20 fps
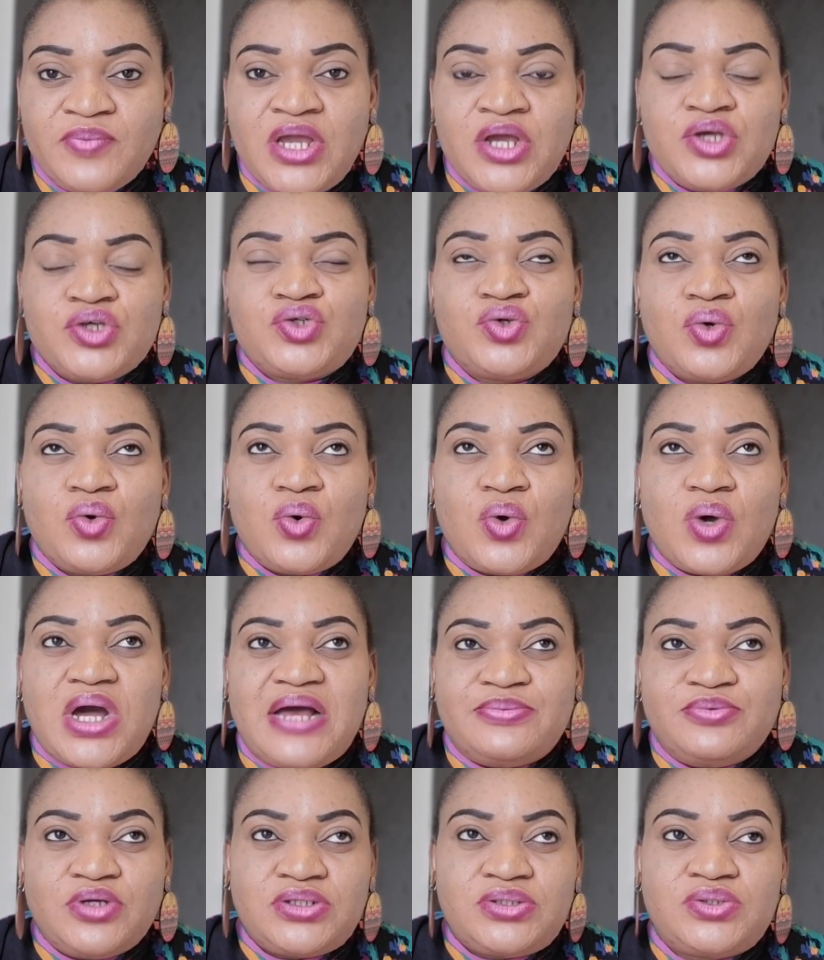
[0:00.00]
So
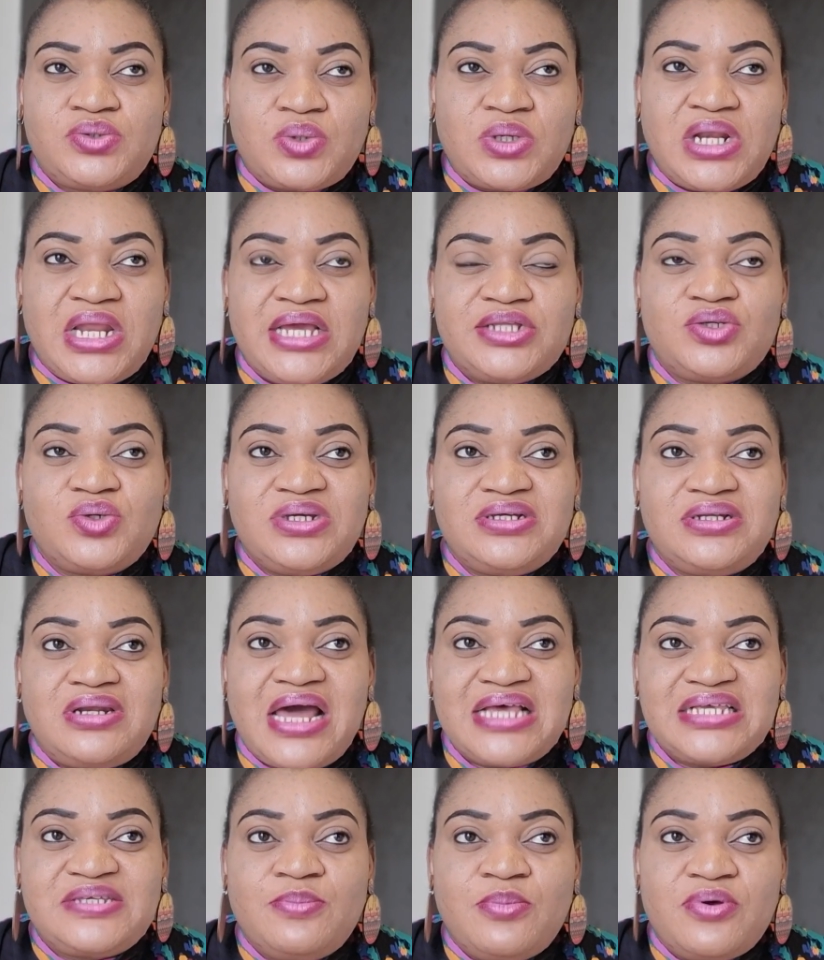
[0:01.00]
just to clear it, so
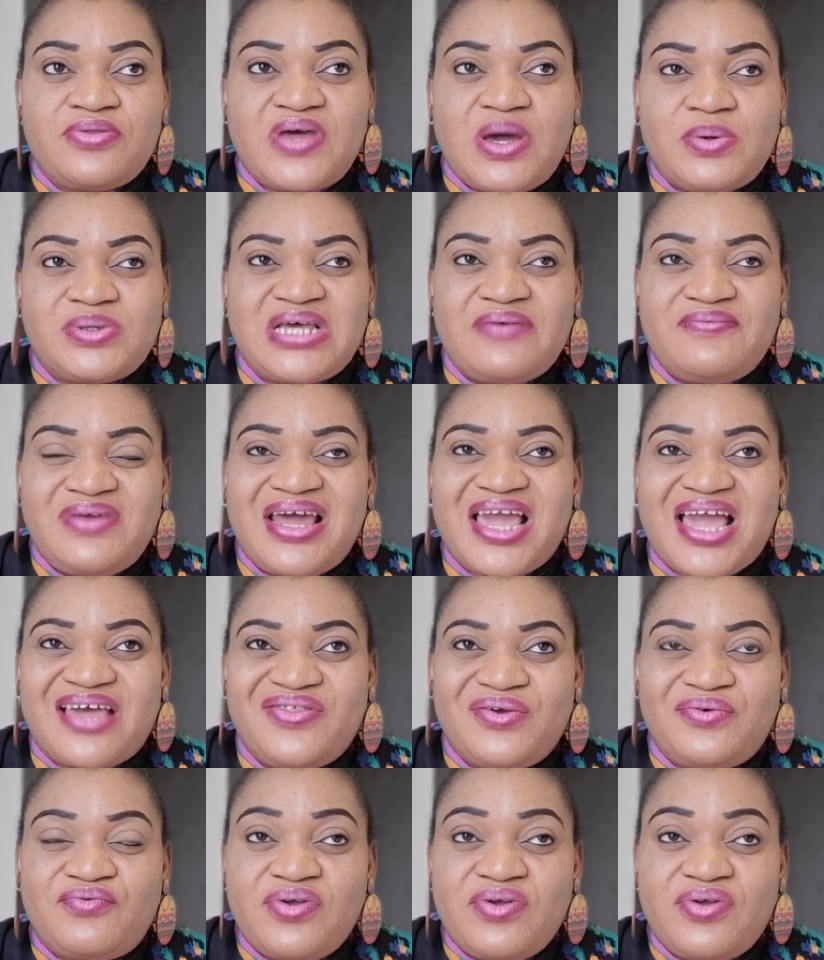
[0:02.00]
last month I was having like I think